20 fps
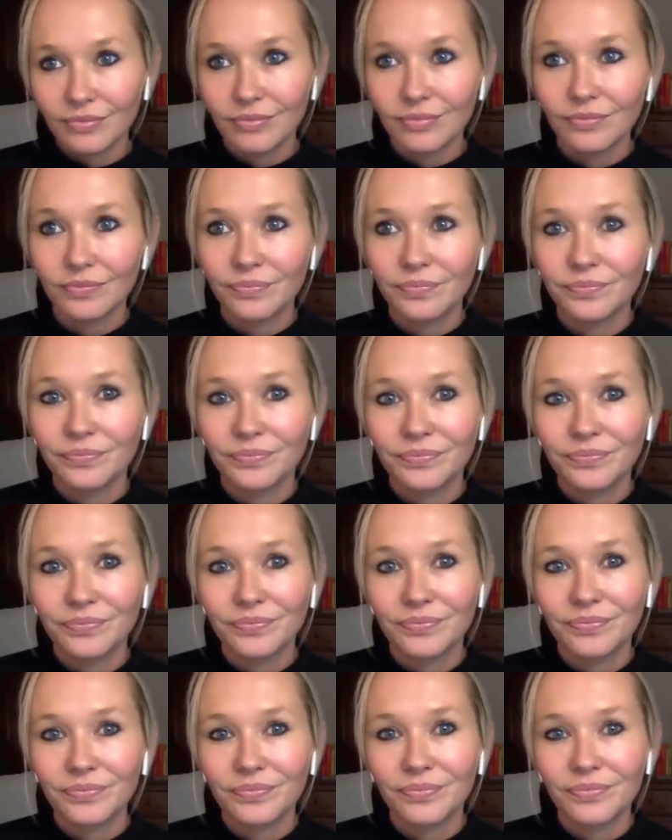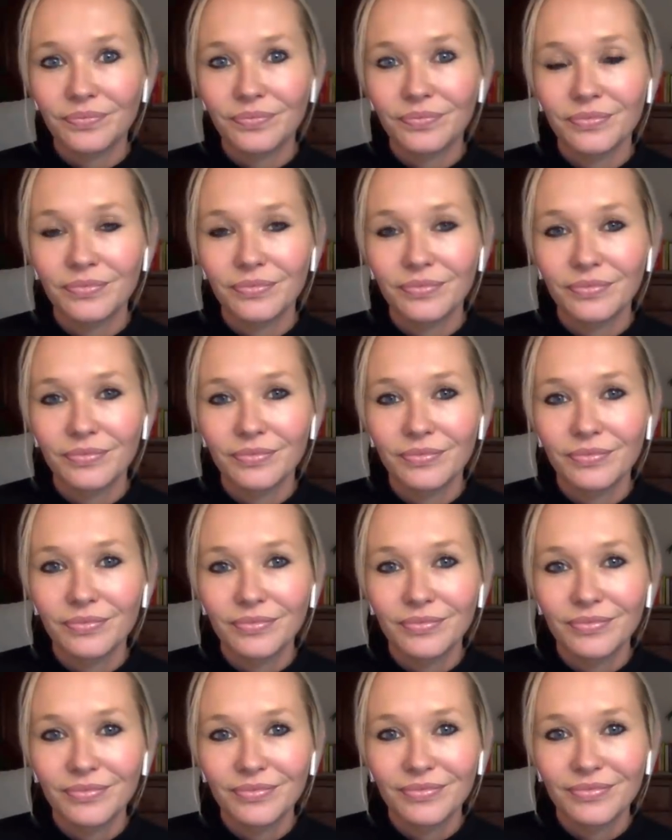
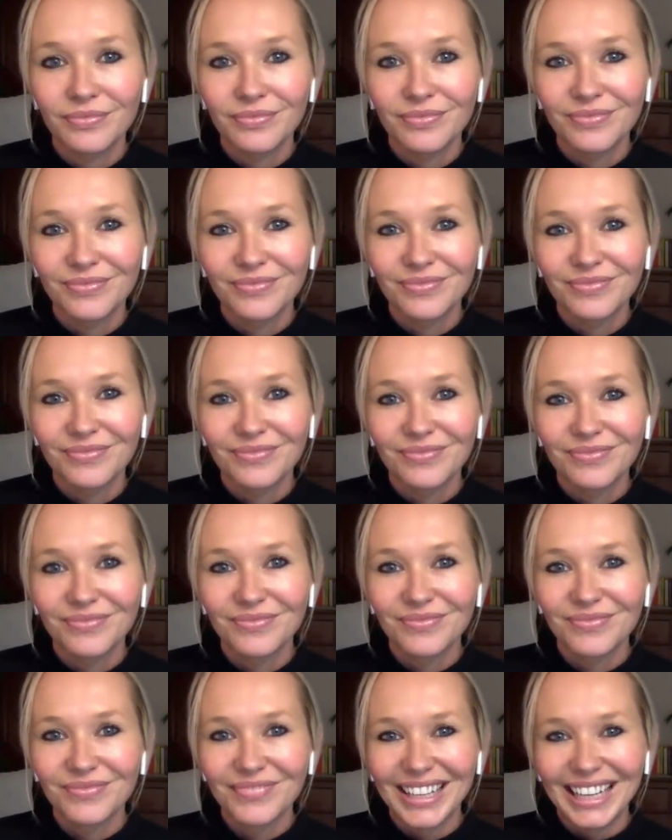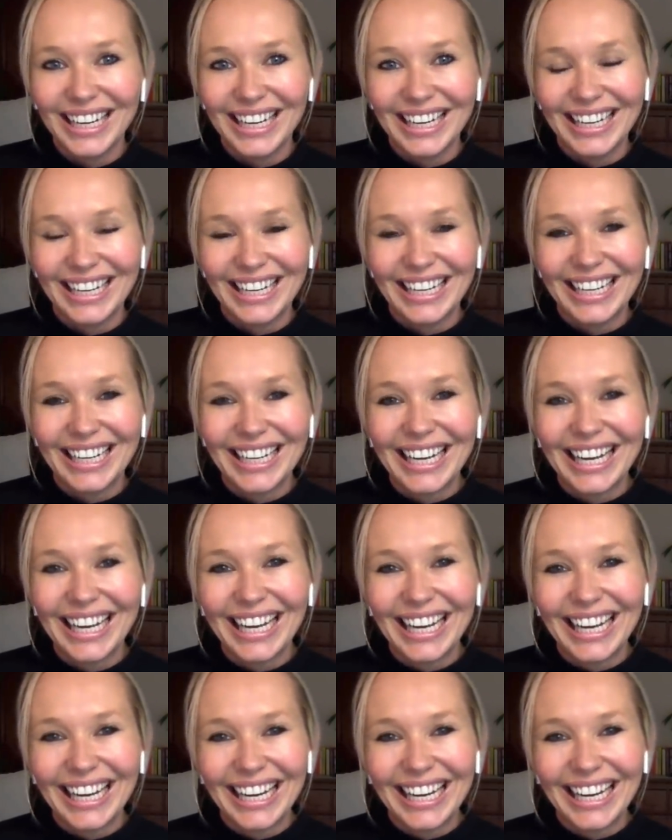This person isn't speaking.